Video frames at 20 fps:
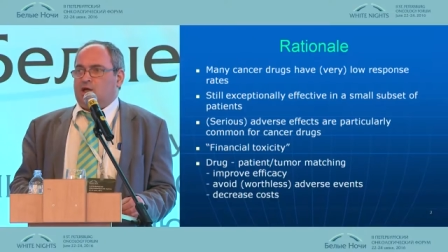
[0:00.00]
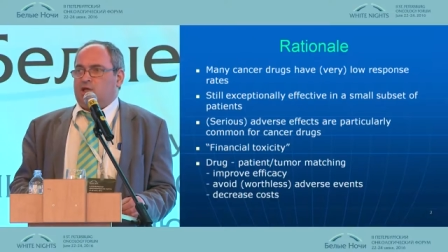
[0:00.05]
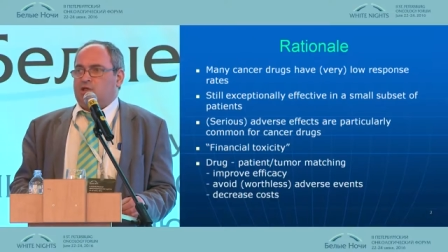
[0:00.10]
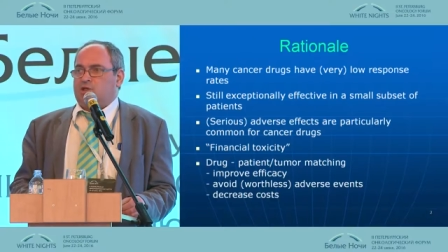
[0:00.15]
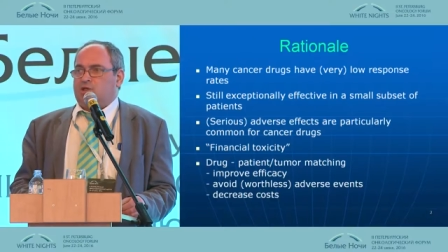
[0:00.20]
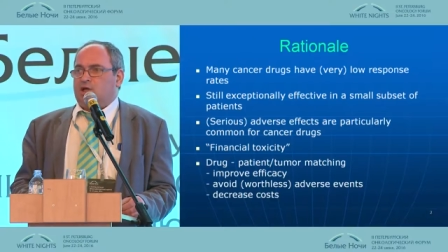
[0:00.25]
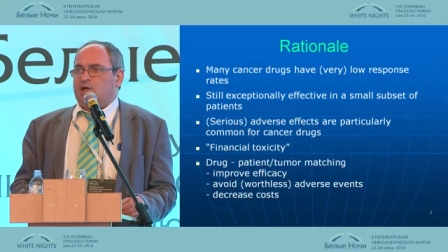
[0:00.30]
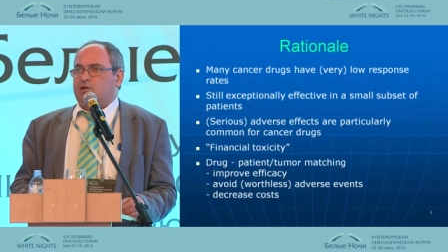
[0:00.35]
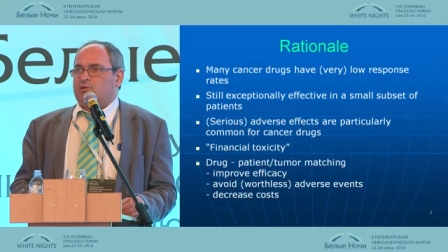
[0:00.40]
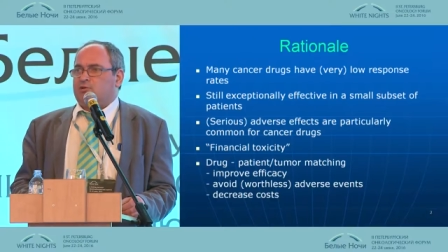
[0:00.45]

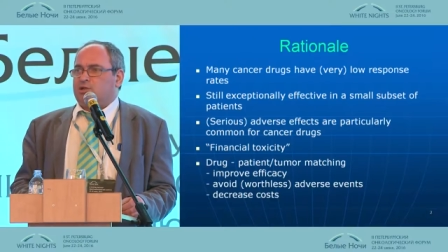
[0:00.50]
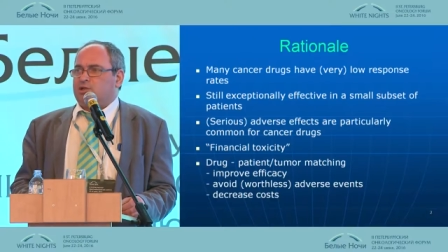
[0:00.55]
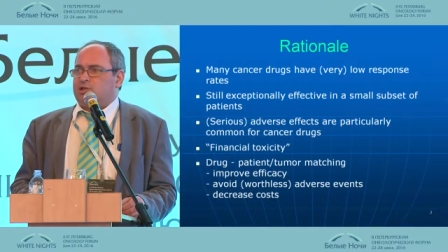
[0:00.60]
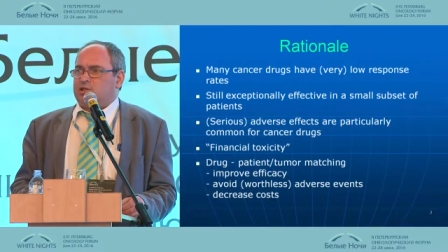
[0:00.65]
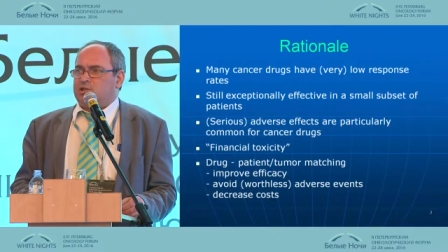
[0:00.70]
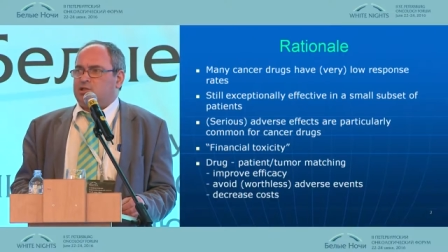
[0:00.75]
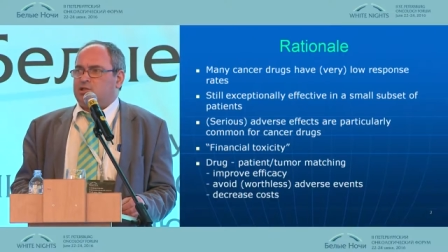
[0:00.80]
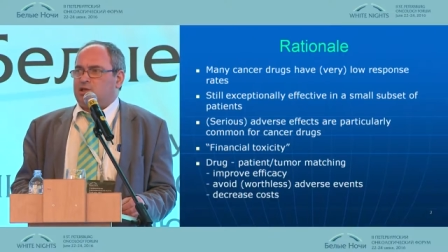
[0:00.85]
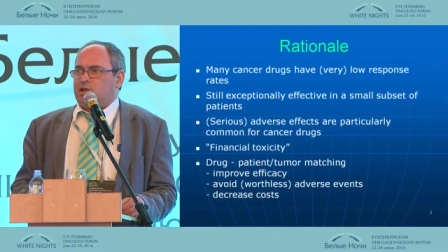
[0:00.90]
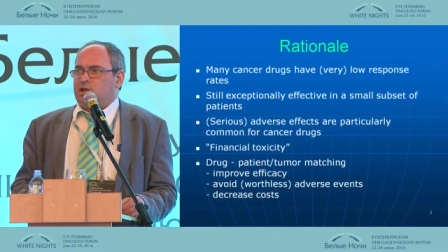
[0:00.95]
Generally
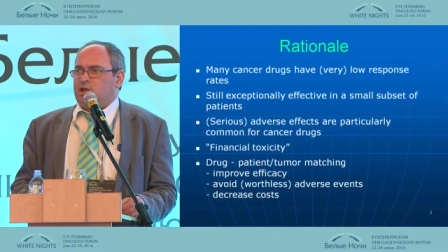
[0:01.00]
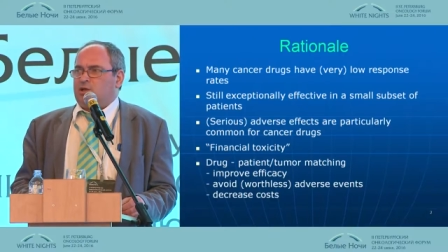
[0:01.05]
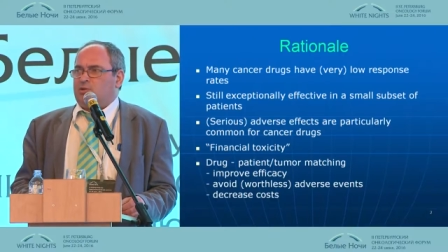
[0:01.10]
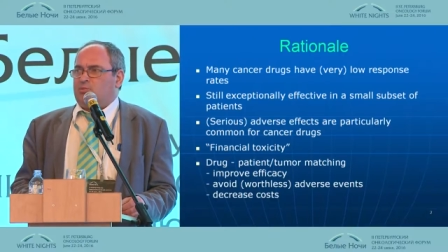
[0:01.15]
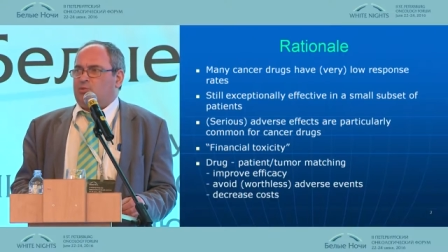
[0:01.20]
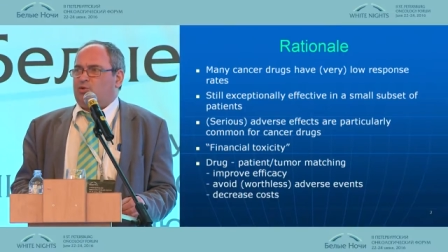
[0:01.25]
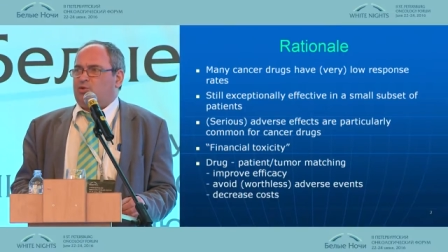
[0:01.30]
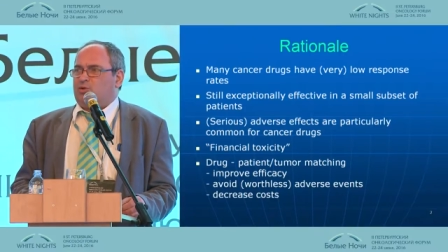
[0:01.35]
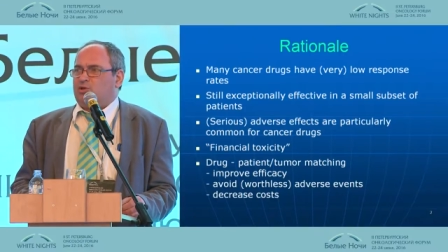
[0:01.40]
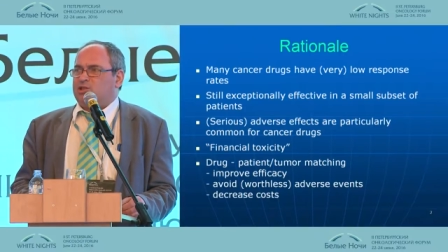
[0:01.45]
it is
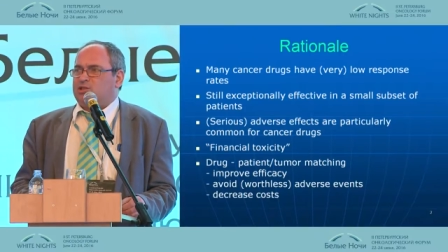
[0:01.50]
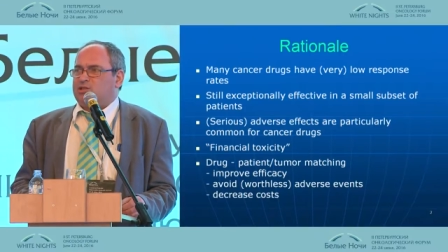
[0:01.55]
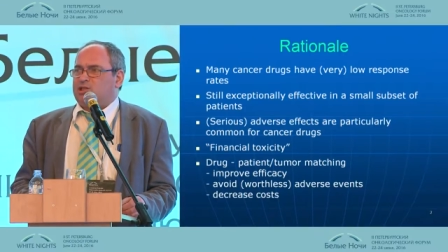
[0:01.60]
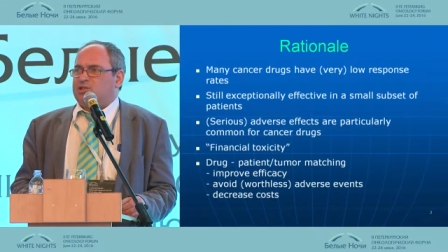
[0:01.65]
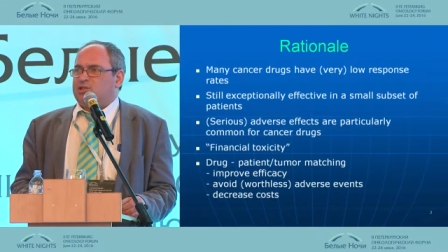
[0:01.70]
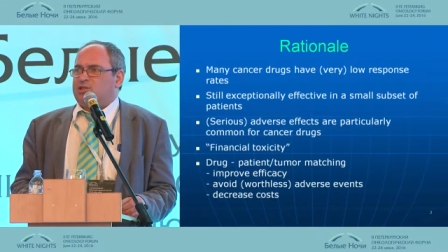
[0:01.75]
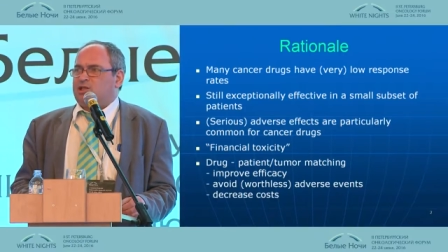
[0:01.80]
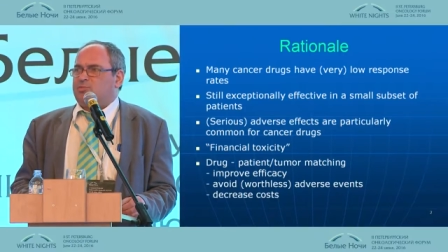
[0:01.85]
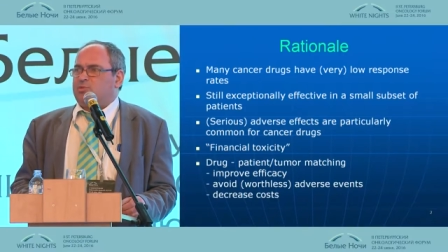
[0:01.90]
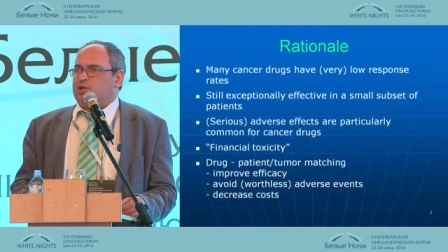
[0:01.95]
more or less
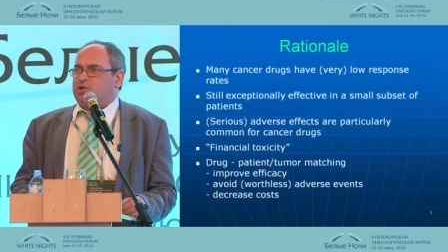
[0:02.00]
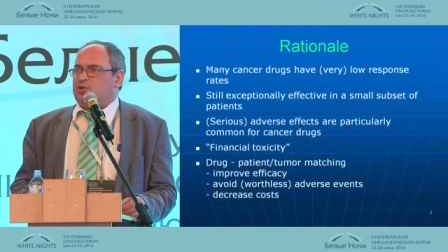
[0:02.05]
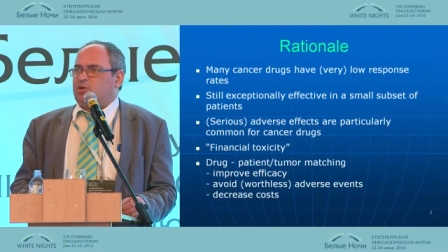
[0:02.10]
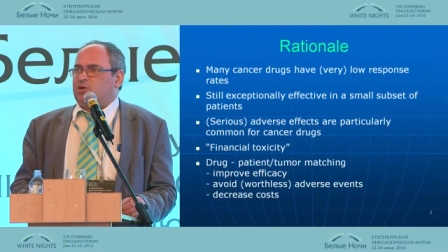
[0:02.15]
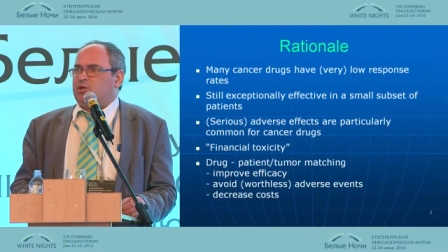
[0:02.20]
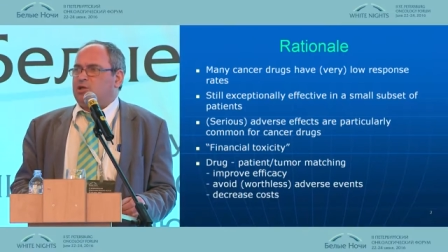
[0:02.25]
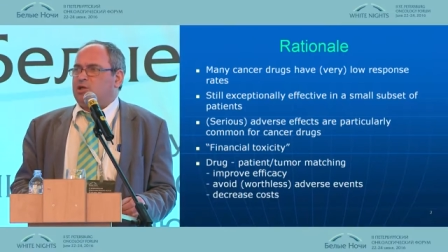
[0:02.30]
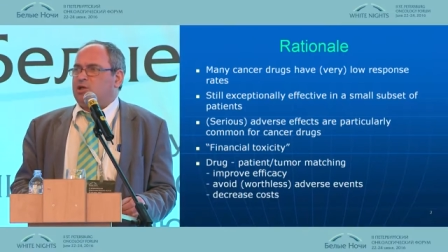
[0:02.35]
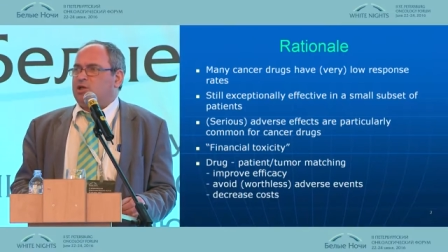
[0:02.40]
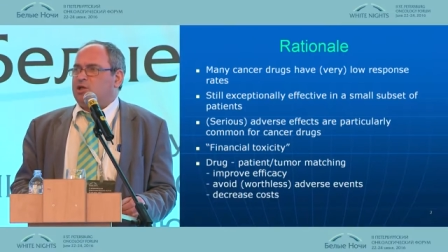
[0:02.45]
accepted
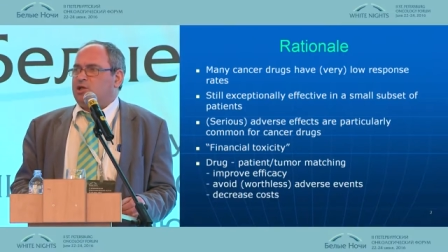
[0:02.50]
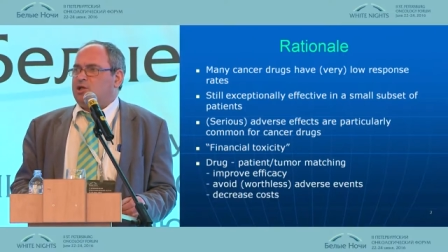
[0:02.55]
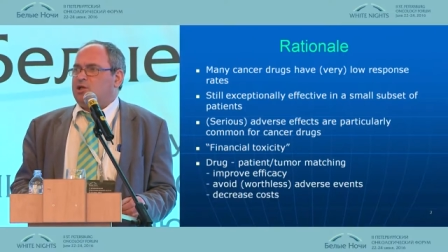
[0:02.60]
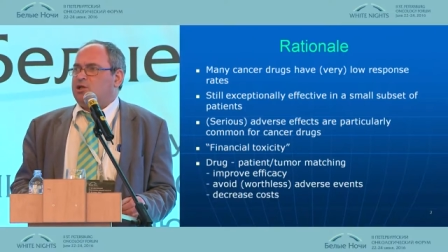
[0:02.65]
only